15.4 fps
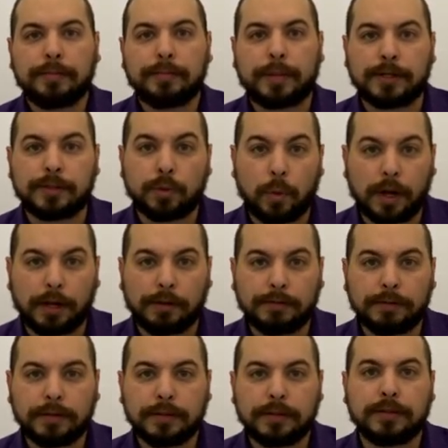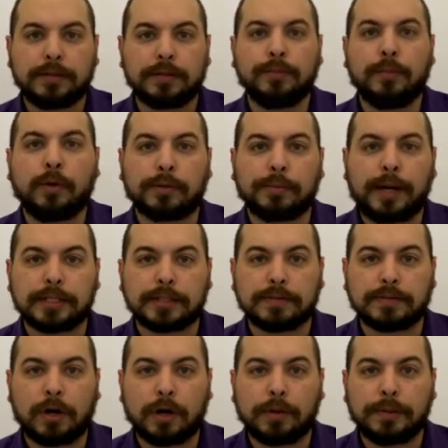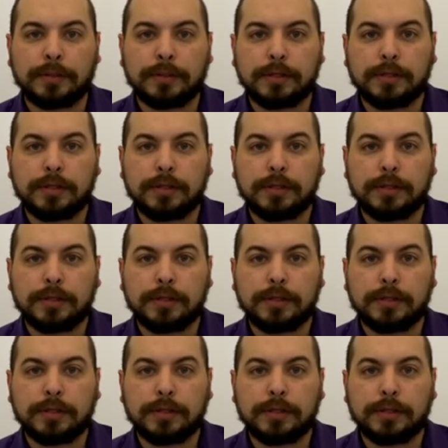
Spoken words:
by 12, the molar mass of carbon,